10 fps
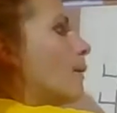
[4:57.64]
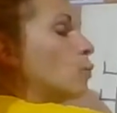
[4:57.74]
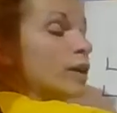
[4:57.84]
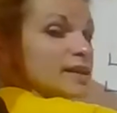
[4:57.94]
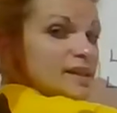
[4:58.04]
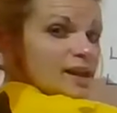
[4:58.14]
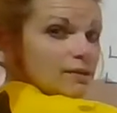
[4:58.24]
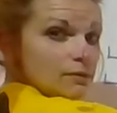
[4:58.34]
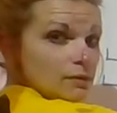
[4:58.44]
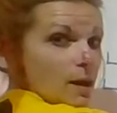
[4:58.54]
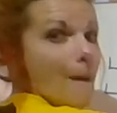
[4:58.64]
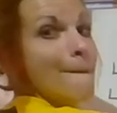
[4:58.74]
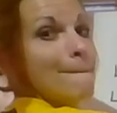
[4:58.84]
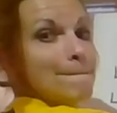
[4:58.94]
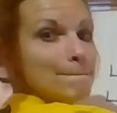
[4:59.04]
what is it?
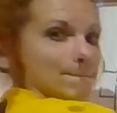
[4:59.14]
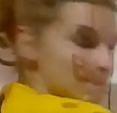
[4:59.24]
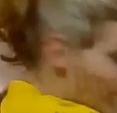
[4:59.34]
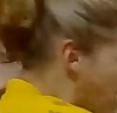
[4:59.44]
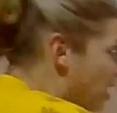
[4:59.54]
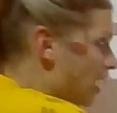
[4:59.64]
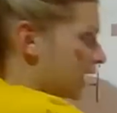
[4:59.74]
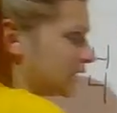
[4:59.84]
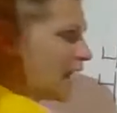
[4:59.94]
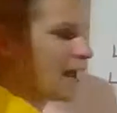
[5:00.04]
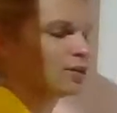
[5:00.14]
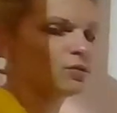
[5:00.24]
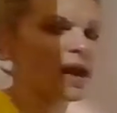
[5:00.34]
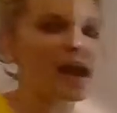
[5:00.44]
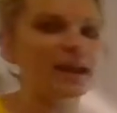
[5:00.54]
Bar line. You
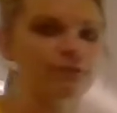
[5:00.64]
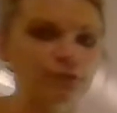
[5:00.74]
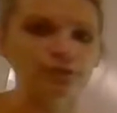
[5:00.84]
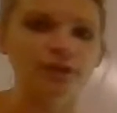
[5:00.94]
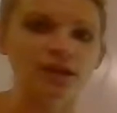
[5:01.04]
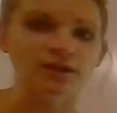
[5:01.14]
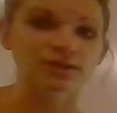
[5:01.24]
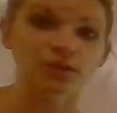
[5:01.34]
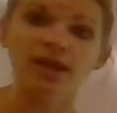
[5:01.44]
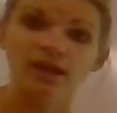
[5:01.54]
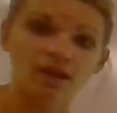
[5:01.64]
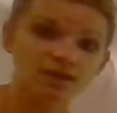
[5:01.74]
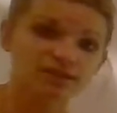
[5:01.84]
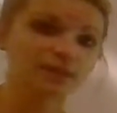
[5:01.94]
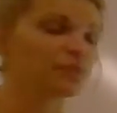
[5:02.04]
got it, fourth graders. Okay,
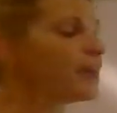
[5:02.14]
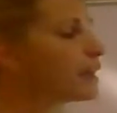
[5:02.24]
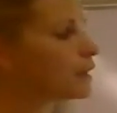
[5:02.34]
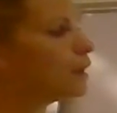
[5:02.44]
same thing.